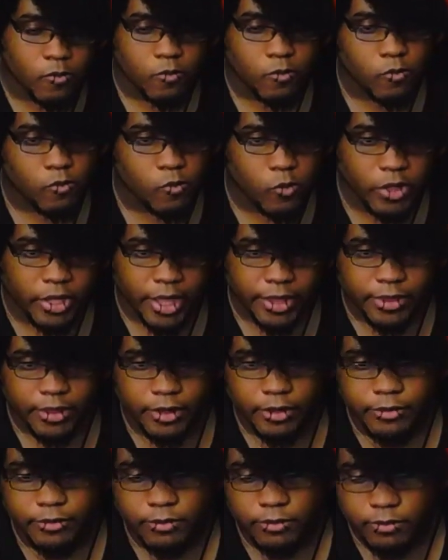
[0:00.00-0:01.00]
we'll get
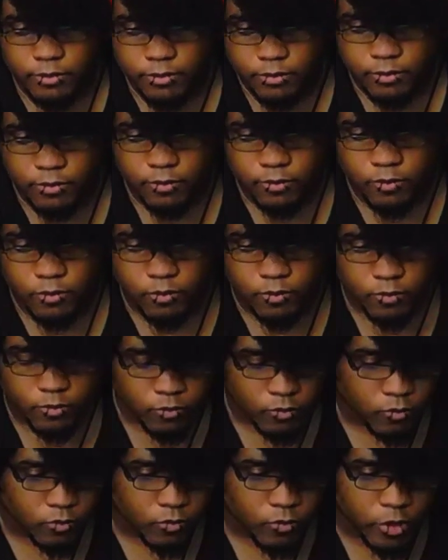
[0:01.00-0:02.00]
there.
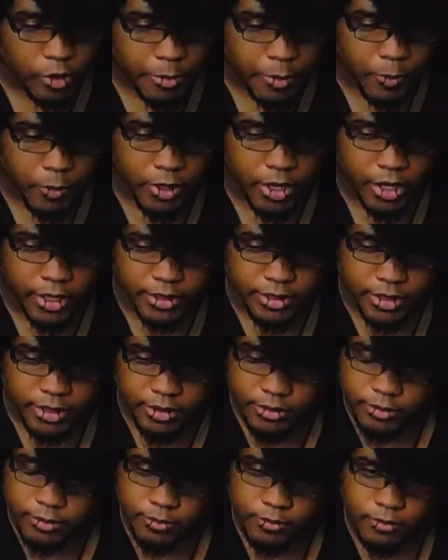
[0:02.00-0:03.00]
There'll be more
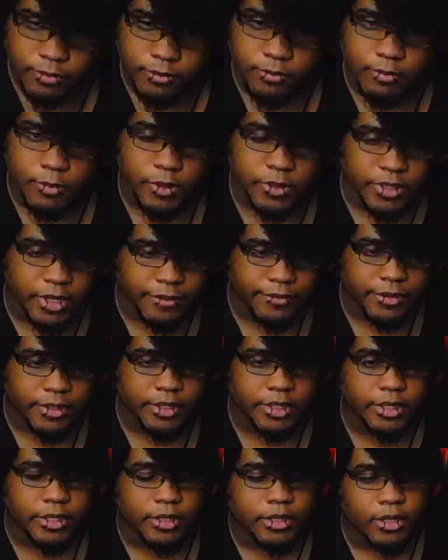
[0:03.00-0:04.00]
content, most
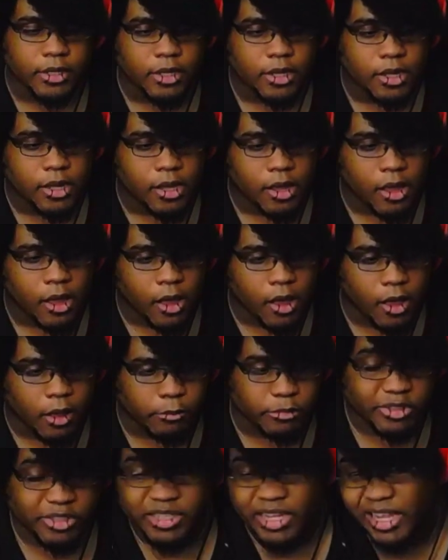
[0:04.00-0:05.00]
definitely.
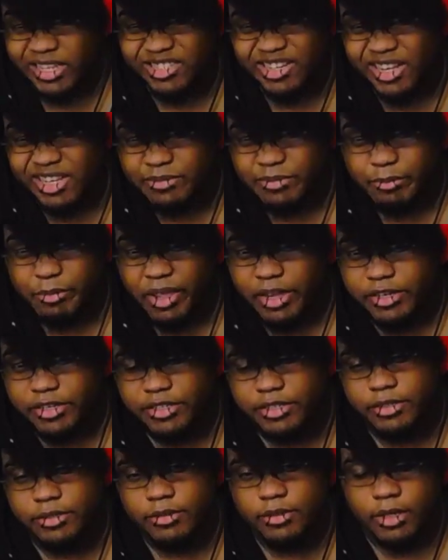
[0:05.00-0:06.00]
Um, just ask you guys to be
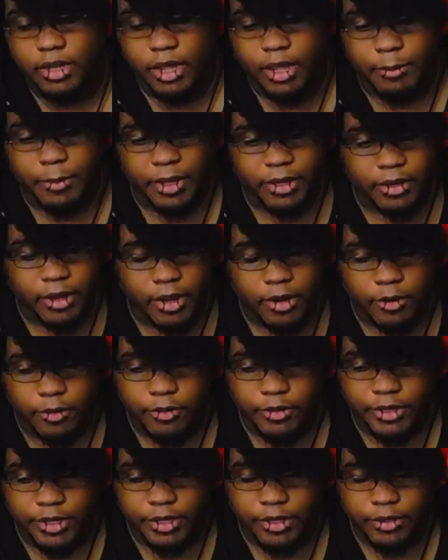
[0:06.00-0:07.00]
patient. Hey man, I know
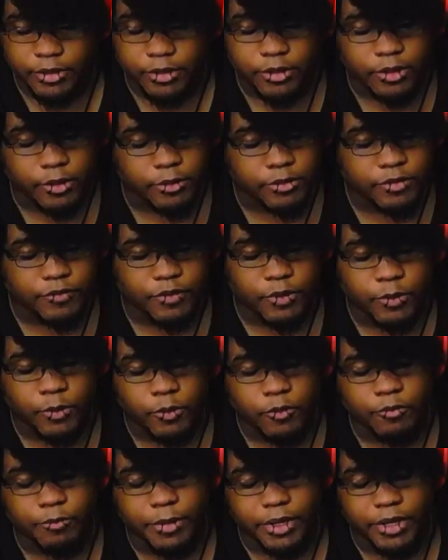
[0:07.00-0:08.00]
the those of you who've been